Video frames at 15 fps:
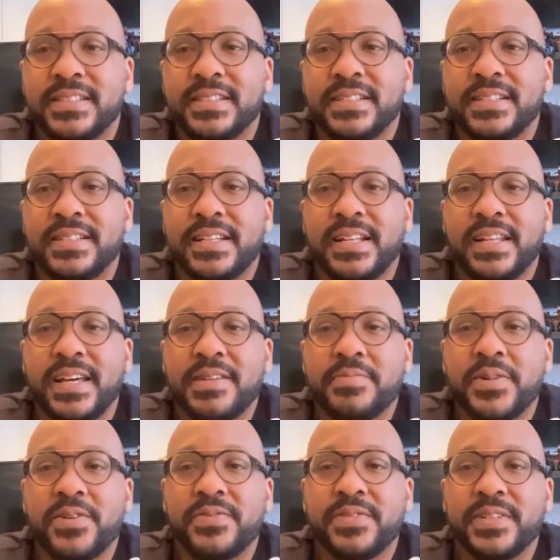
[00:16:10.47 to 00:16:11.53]
And I like
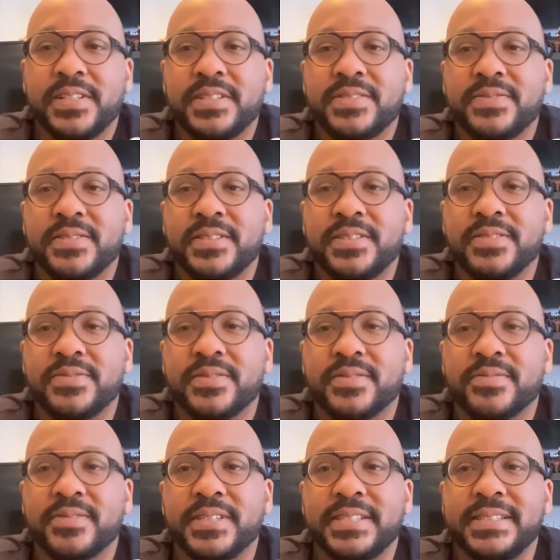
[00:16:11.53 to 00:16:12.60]
both of these for different
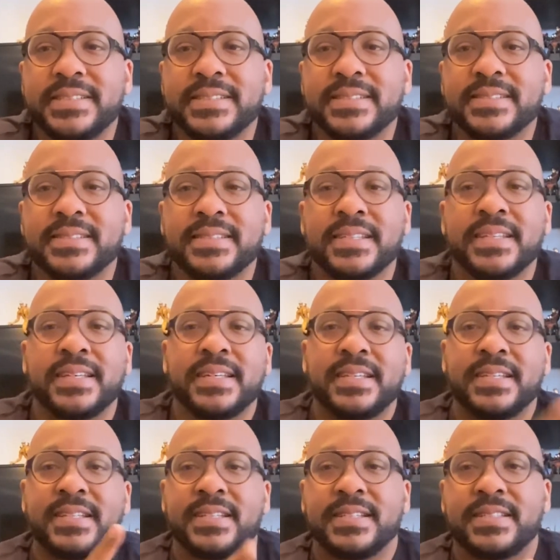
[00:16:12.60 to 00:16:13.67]
reasons.
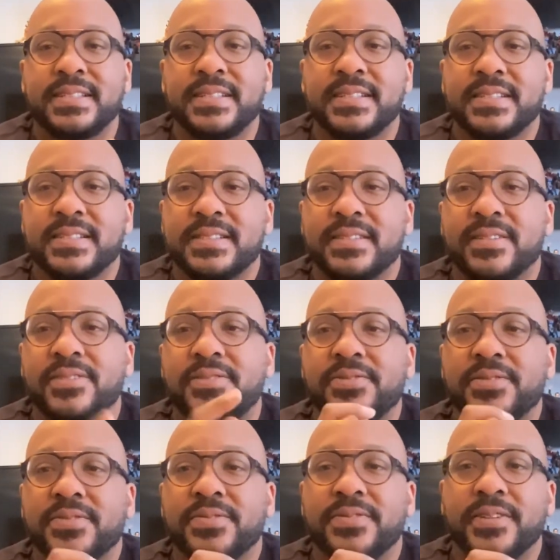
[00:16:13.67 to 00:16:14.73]
This is an
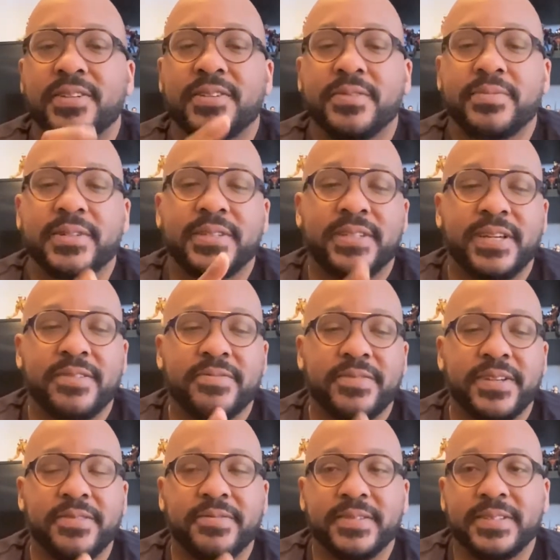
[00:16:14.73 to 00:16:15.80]
older figure, but they
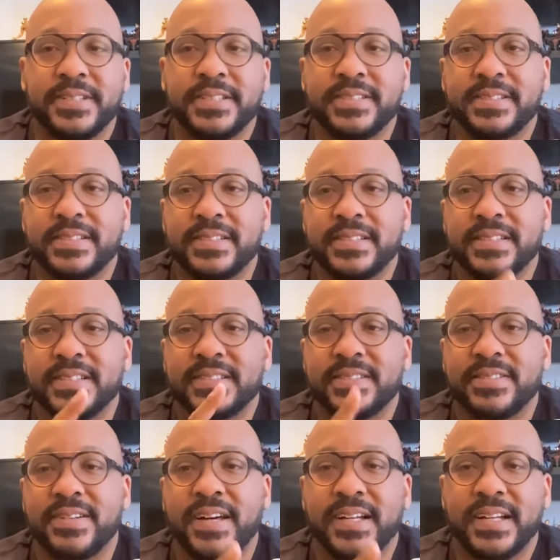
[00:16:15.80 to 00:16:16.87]
re-released it,
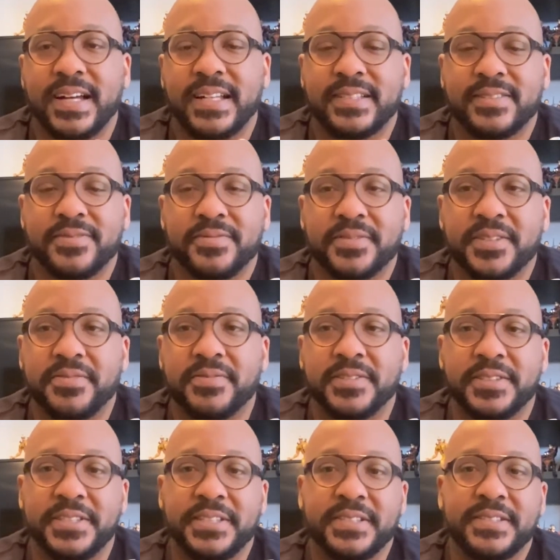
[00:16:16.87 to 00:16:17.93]
so I got the
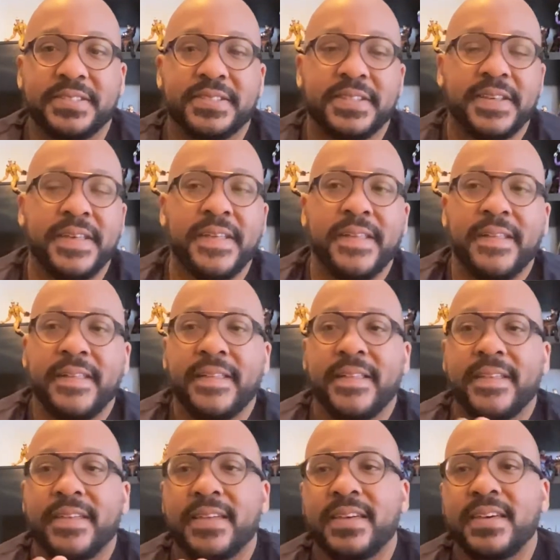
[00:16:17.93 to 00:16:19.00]
re-release.
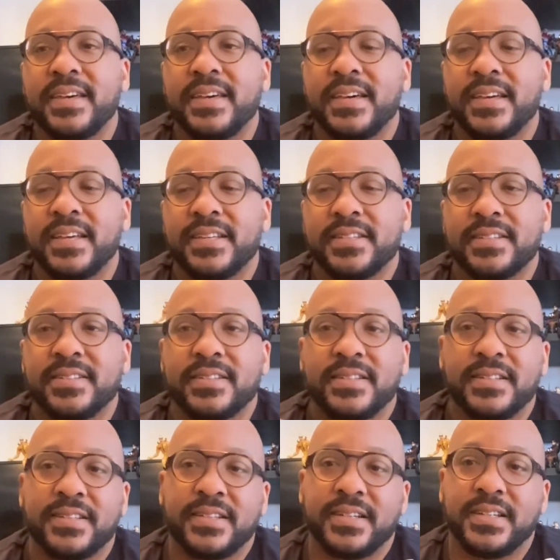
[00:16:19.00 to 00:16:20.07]
And
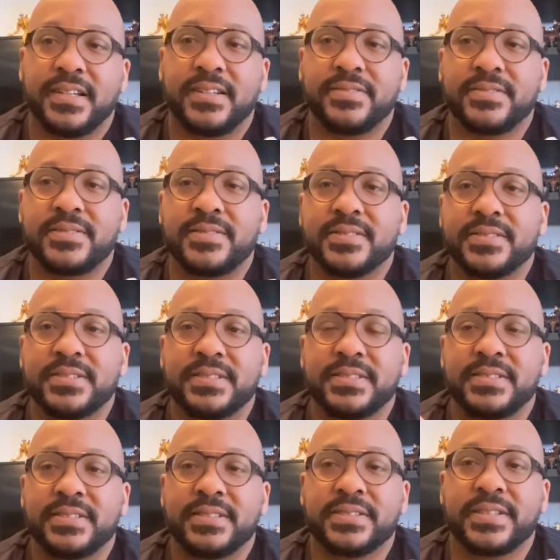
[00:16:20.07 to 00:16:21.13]
of course, this
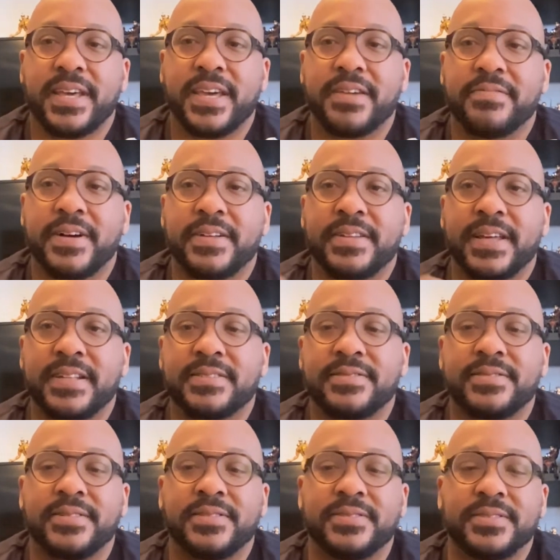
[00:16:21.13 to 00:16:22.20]
just came out not too
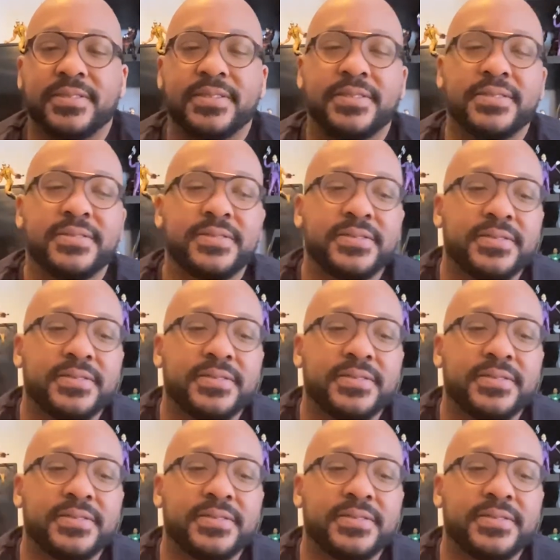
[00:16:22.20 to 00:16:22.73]
long ago.